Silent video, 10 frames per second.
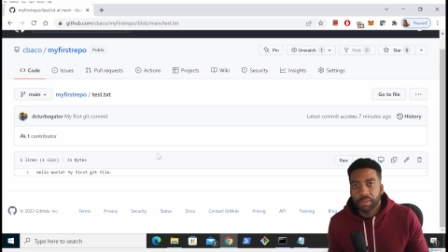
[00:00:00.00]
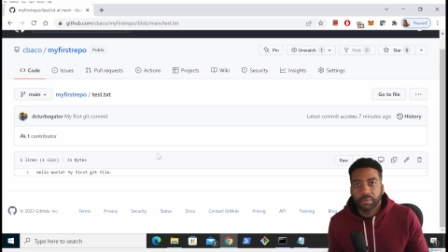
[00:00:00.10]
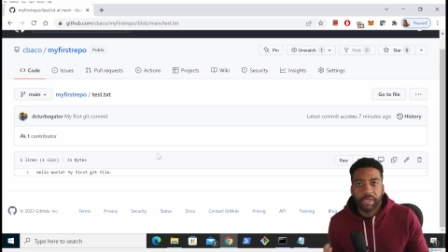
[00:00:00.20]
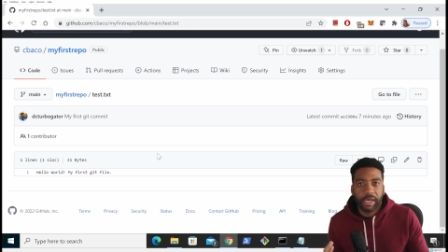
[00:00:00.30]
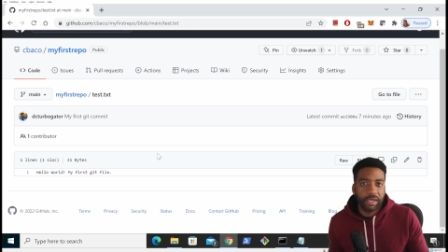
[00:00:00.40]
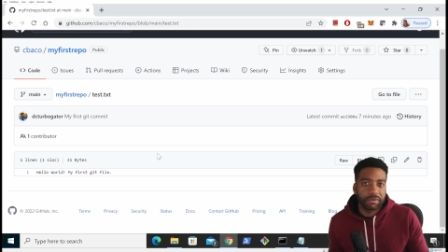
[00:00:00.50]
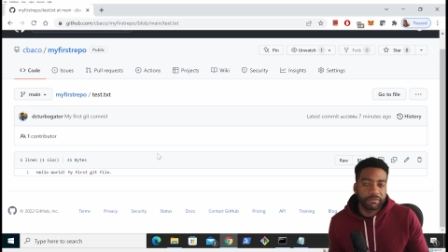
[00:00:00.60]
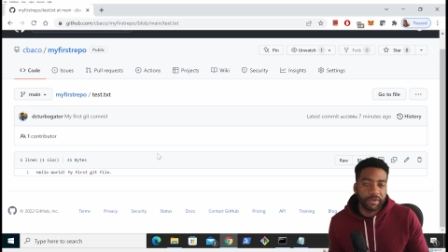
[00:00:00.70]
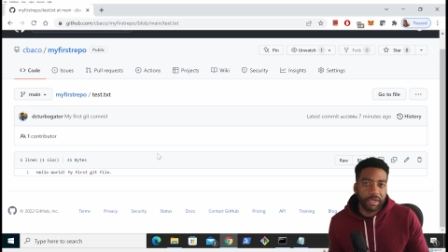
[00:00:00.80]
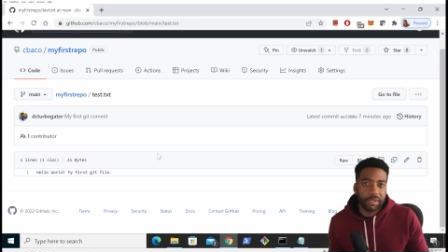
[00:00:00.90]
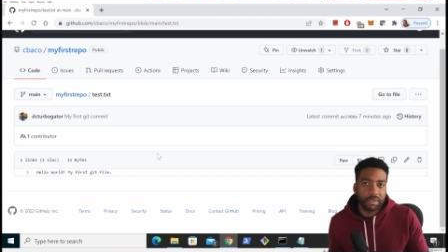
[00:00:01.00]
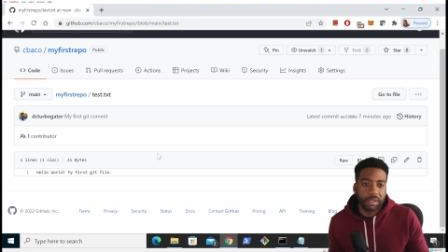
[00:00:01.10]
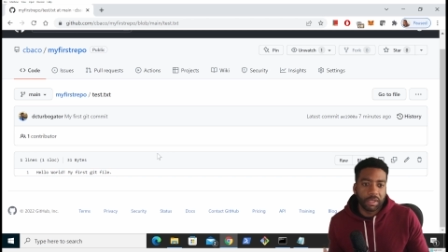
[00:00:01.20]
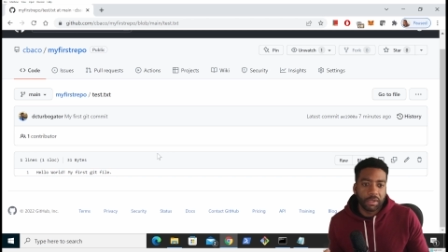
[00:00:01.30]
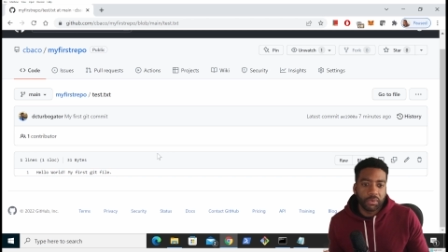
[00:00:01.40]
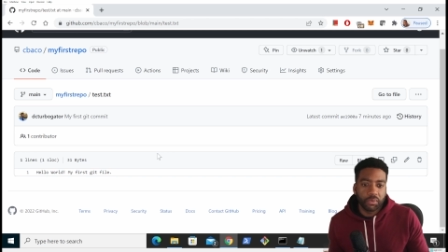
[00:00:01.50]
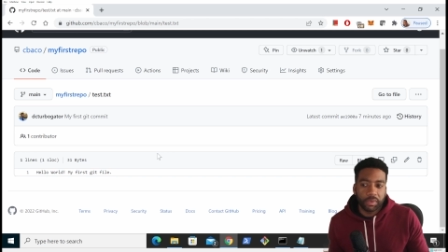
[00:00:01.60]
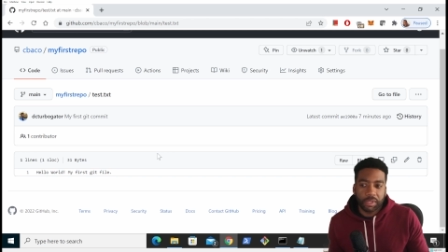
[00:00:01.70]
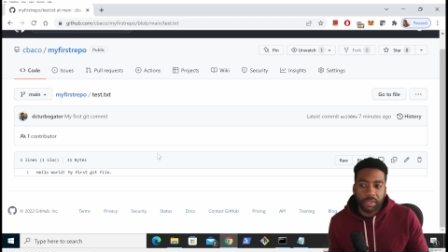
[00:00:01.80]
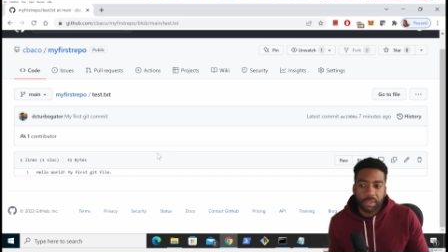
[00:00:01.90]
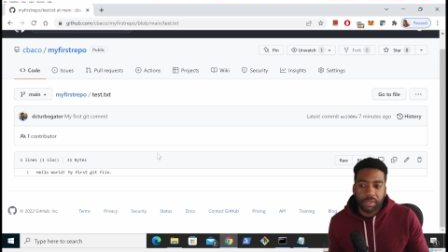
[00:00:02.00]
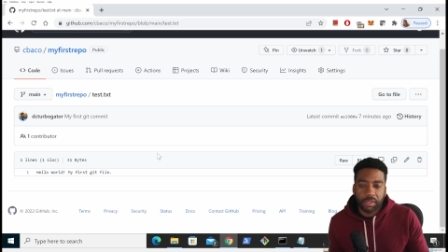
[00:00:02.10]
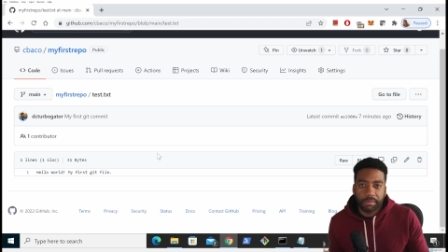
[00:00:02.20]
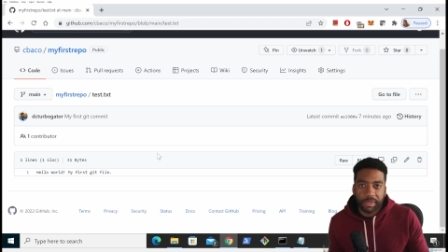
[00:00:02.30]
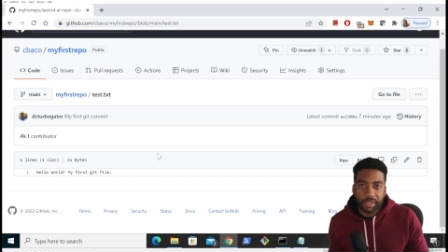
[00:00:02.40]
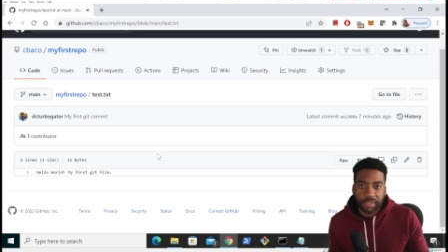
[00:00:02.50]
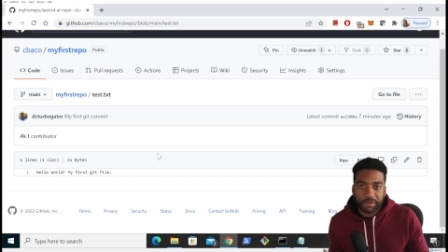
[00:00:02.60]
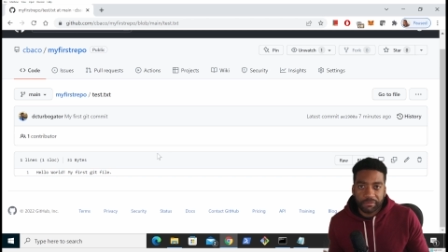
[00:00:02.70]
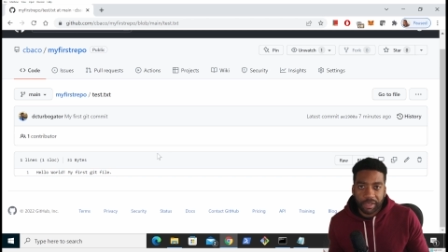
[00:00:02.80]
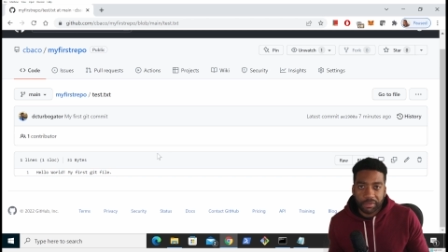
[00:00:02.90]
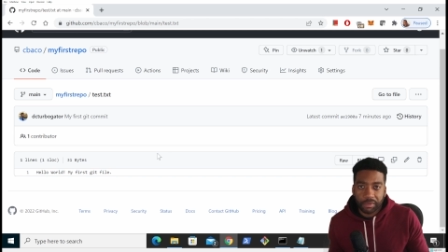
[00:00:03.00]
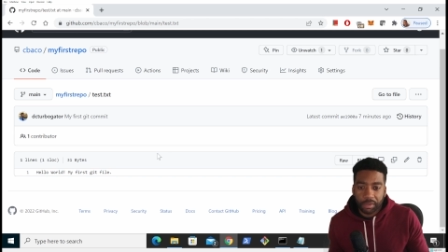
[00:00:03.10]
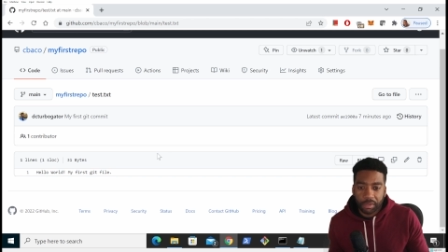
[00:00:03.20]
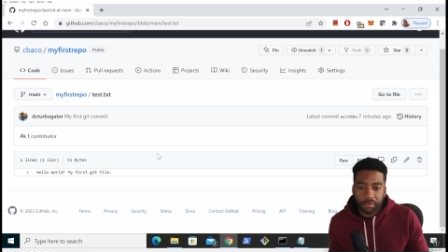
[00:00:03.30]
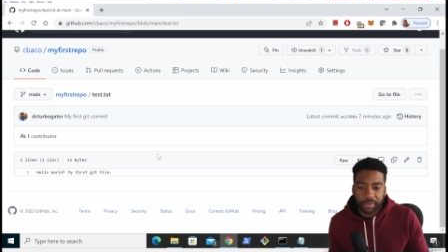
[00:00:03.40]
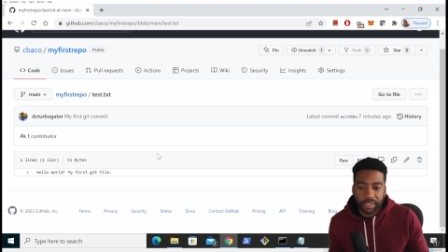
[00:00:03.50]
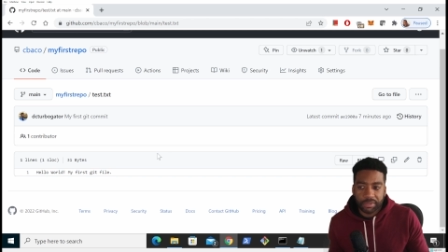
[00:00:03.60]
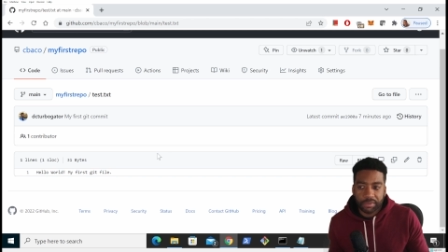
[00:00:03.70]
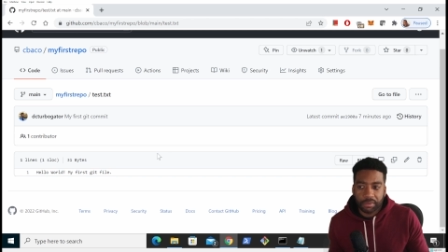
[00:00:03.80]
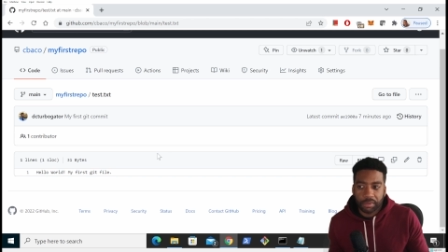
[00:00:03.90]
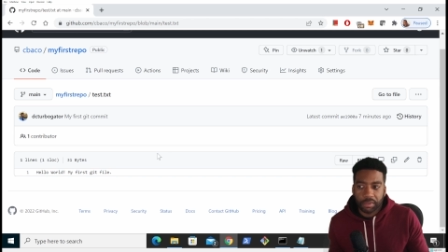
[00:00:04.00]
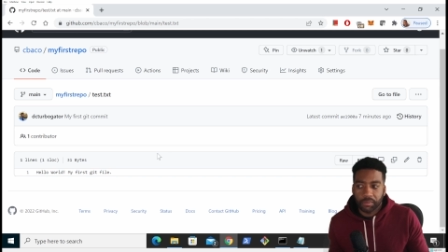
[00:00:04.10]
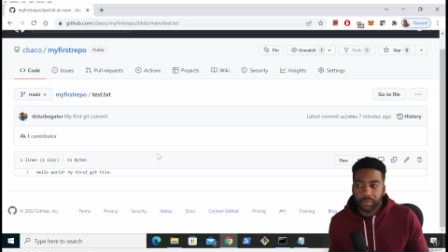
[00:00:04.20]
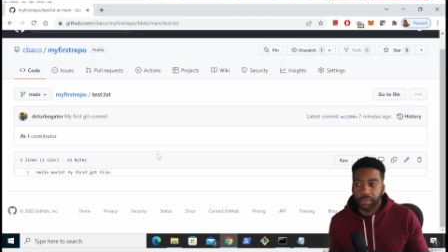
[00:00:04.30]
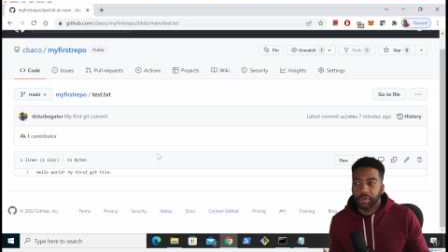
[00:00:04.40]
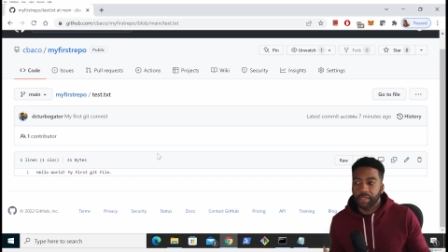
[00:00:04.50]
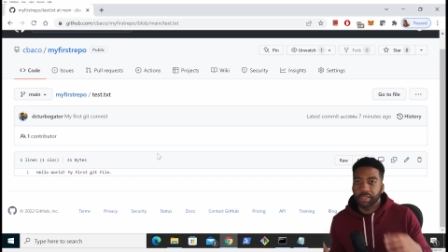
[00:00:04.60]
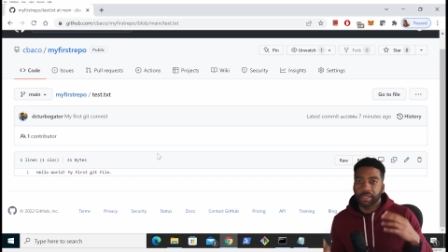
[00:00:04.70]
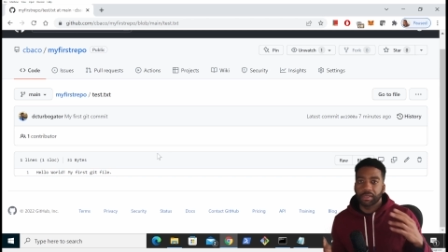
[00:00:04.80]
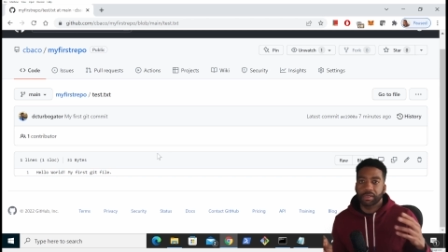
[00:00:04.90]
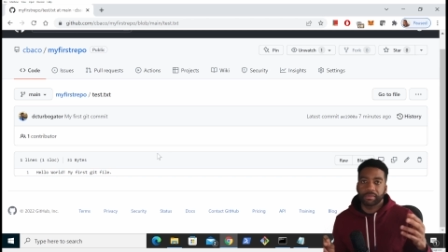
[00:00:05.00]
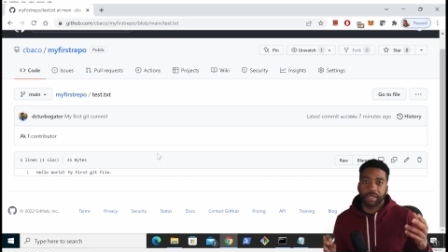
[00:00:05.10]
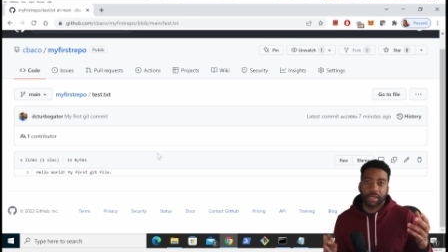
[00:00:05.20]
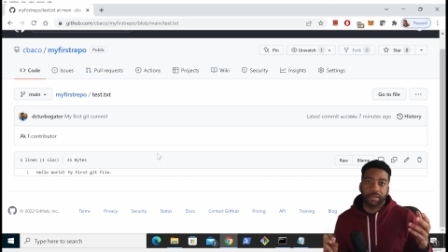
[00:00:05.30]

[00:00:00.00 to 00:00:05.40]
We added a file. We committed that file to our local repository. We created a GitHub account.